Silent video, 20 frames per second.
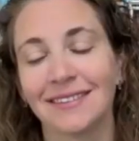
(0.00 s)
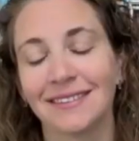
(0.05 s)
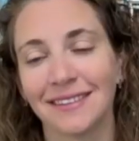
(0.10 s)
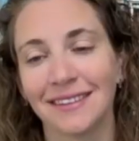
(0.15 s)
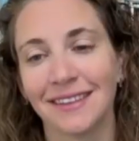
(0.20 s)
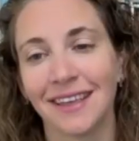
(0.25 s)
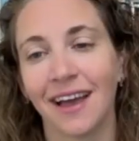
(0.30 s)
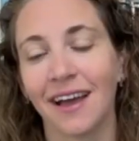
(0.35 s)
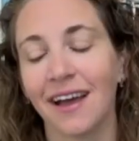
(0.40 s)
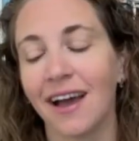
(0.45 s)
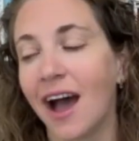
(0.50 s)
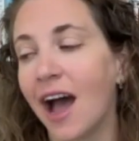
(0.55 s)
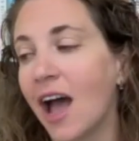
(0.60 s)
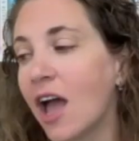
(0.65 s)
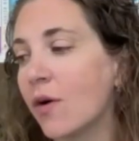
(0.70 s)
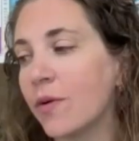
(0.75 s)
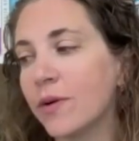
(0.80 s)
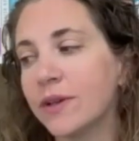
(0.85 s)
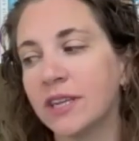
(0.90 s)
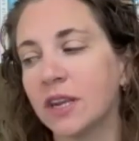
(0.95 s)
Yeah. I
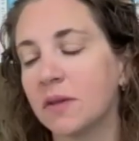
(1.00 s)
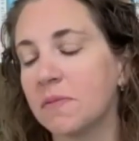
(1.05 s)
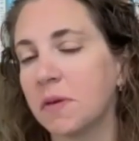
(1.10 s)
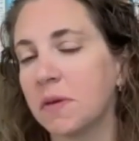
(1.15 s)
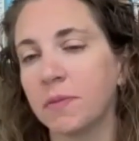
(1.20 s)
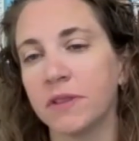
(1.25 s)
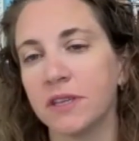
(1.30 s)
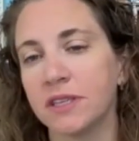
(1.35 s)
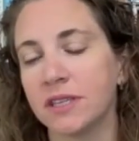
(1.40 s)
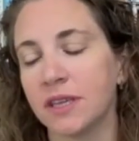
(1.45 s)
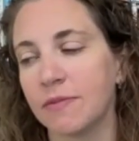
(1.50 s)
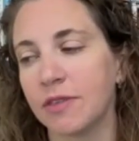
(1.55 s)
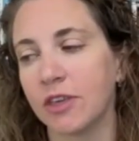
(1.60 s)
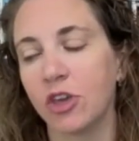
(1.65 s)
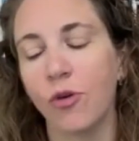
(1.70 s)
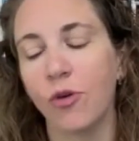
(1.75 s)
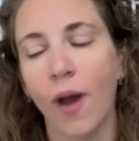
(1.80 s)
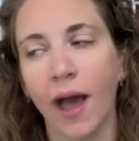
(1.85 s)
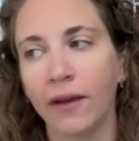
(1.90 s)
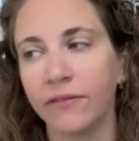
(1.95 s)
always tell people the same thing.
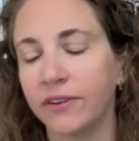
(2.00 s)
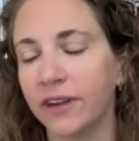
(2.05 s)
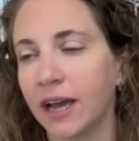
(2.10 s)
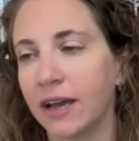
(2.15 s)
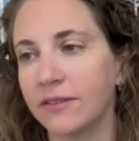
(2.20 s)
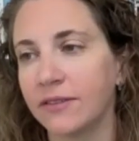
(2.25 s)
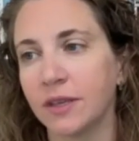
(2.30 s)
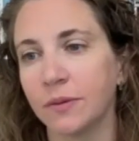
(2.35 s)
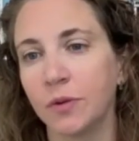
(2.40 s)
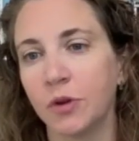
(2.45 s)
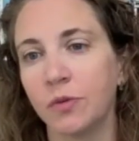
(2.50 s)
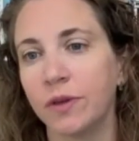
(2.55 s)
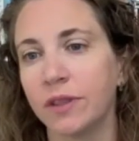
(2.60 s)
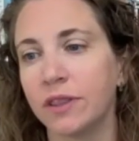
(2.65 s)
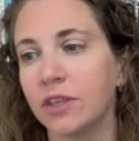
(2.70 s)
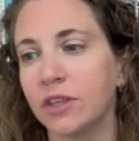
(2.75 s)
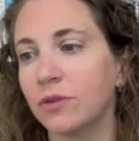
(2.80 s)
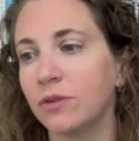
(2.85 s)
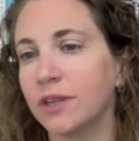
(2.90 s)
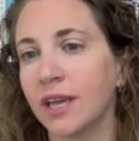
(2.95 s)
You have to have someone
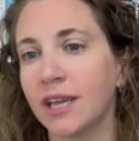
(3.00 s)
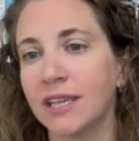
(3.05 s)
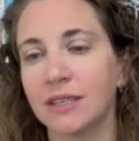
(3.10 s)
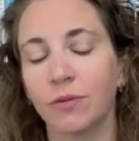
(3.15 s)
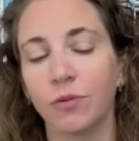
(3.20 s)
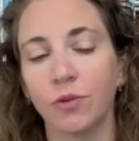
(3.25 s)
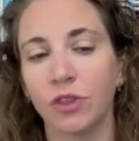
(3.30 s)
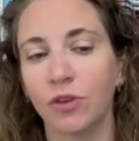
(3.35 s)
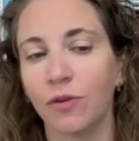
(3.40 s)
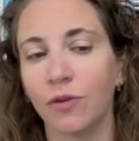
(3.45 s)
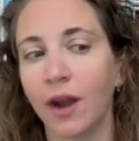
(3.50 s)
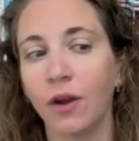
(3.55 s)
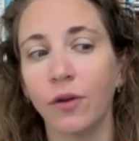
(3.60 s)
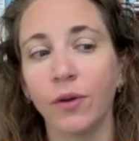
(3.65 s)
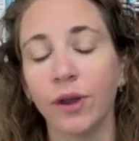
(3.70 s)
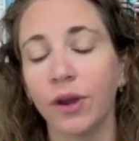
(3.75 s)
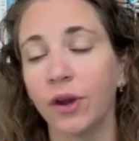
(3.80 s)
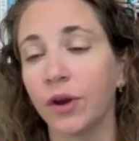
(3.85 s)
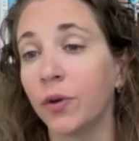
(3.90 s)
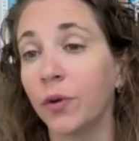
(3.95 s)
with you. Take someone with you. I
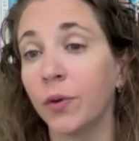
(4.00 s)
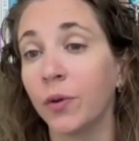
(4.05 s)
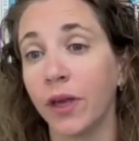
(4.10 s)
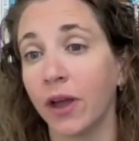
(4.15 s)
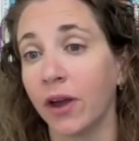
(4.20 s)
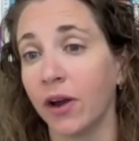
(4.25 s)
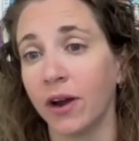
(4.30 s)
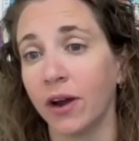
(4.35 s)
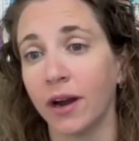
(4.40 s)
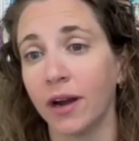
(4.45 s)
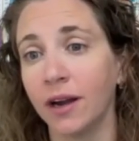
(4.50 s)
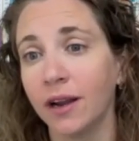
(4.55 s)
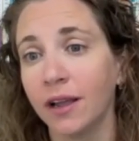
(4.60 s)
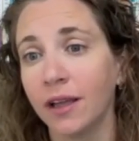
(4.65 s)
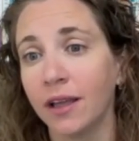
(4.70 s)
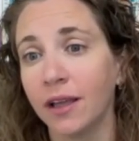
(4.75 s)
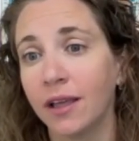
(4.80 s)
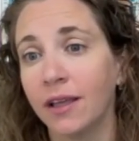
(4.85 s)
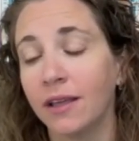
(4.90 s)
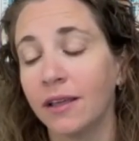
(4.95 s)
don't care who they are.
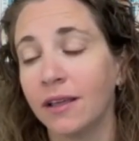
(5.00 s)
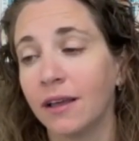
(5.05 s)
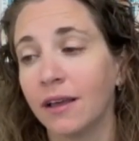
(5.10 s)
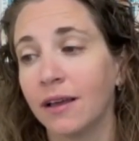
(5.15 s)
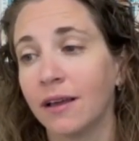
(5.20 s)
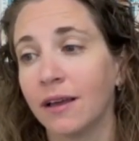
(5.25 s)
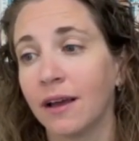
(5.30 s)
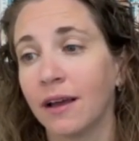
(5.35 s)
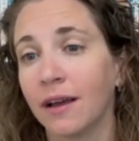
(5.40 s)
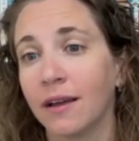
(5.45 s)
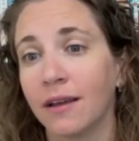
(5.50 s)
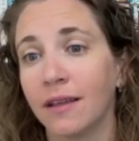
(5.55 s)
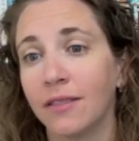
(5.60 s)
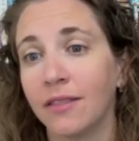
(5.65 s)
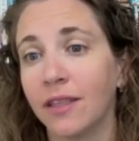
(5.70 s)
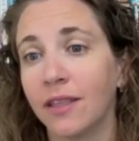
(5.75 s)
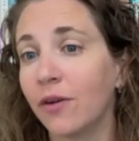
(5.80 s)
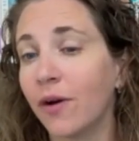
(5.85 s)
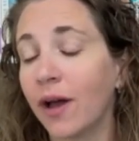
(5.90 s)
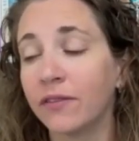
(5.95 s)

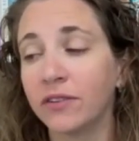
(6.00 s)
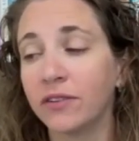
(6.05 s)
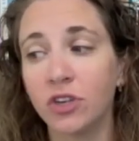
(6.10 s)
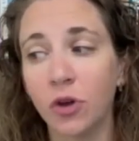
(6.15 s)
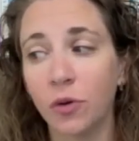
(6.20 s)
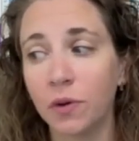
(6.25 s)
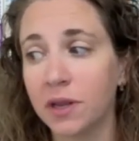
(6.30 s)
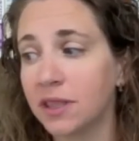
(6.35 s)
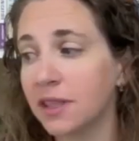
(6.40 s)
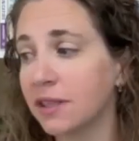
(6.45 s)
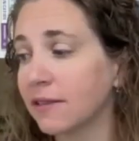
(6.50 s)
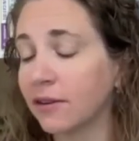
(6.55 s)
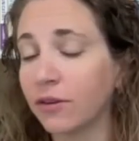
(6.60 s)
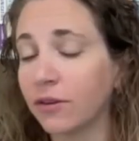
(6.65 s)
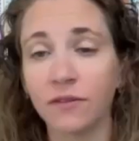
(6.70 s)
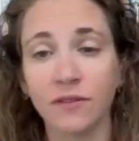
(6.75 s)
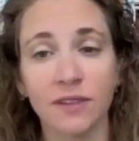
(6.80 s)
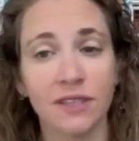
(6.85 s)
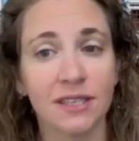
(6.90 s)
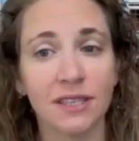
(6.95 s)
They don't have to know anything. They don't
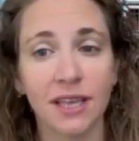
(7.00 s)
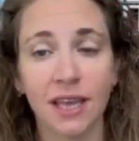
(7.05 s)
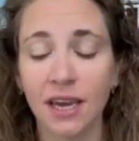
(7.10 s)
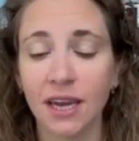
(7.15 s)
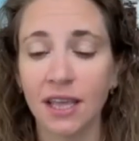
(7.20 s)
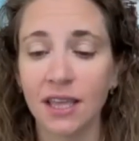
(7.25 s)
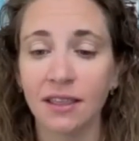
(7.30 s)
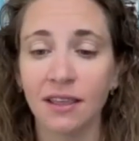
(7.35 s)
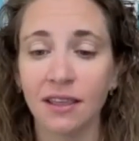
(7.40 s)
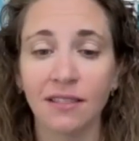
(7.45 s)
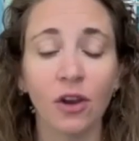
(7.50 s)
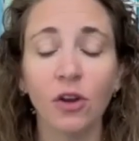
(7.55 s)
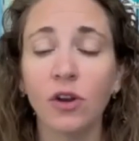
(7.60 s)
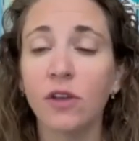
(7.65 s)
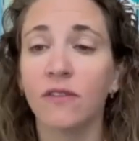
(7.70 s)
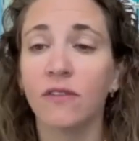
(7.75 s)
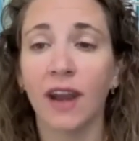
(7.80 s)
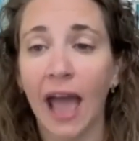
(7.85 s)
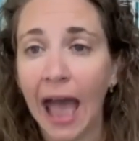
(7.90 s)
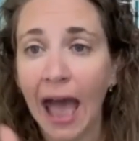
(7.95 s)
have to say anything. They don't
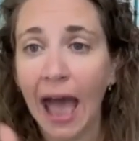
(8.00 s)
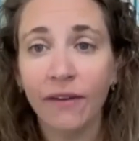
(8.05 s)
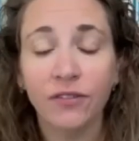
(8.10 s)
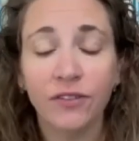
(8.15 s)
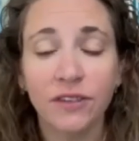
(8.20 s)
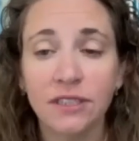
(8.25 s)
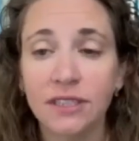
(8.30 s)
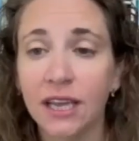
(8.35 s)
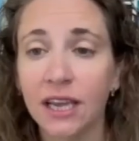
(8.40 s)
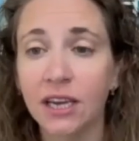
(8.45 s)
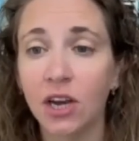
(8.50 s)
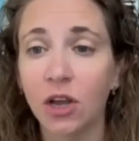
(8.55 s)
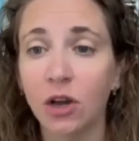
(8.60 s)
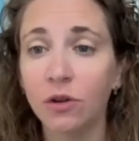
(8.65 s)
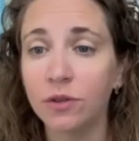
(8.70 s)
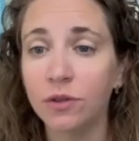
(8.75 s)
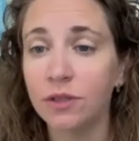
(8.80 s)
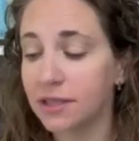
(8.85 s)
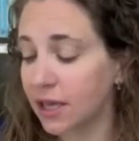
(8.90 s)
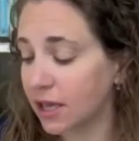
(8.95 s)
even have to take
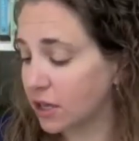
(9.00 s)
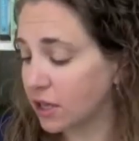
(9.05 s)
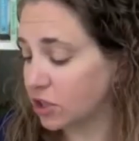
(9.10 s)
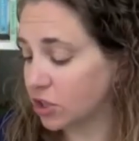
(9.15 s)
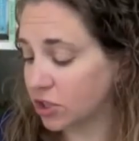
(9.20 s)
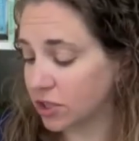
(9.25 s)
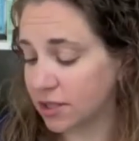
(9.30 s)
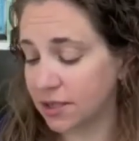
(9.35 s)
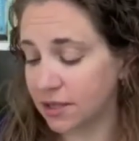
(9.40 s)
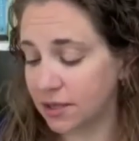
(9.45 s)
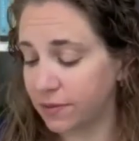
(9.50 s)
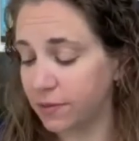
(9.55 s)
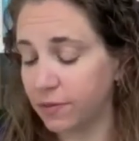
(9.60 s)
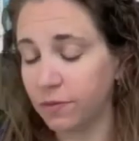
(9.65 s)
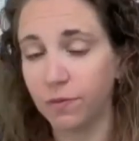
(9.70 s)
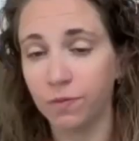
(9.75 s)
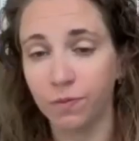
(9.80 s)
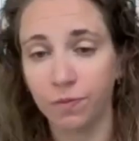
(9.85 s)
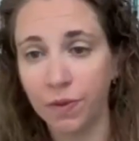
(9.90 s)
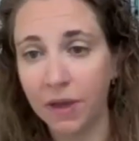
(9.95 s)
notes. They can just
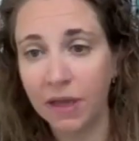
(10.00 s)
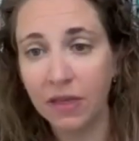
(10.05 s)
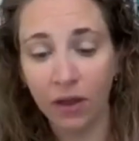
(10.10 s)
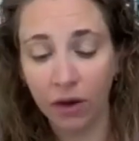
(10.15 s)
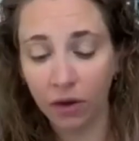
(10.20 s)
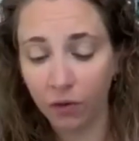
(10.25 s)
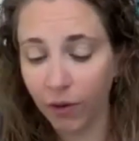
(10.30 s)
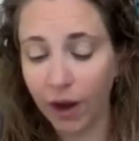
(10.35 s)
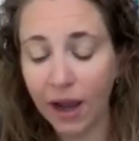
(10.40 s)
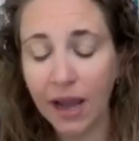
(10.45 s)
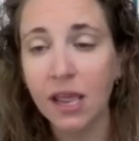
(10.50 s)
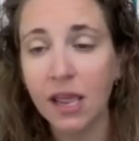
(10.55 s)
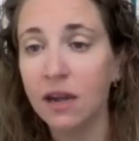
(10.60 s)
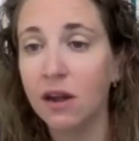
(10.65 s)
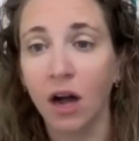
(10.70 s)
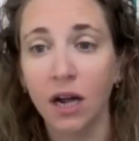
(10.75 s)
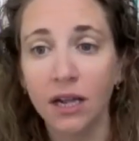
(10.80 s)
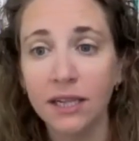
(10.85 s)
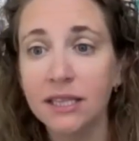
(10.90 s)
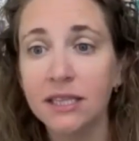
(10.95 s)
be there writing
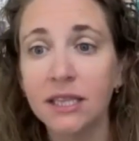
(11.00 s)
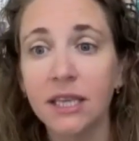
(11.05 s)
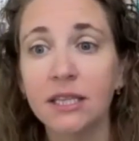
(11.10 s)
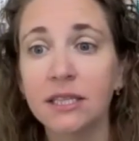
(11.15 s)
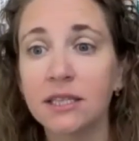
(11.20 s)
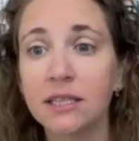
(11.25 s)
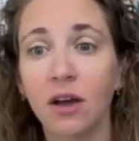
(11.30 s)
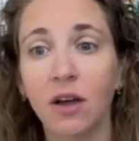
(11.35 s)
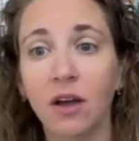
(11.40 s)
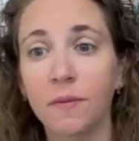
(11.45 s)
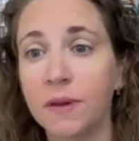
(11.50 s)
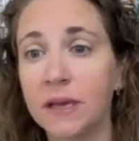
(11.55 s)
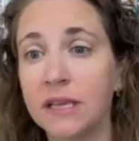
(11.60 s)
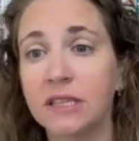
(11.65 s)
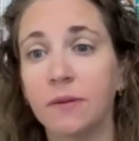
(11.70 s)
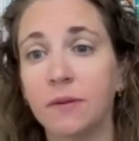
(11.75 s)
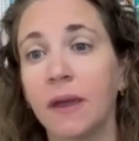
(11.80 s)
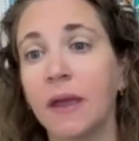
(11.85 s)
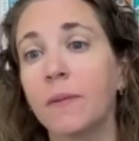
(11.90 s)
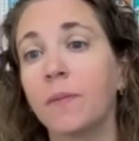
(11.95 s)
nonsense on a piece
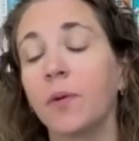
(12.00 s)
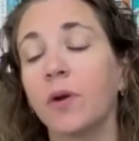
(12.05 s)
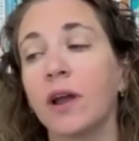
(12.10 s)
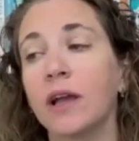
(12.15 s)
of paper.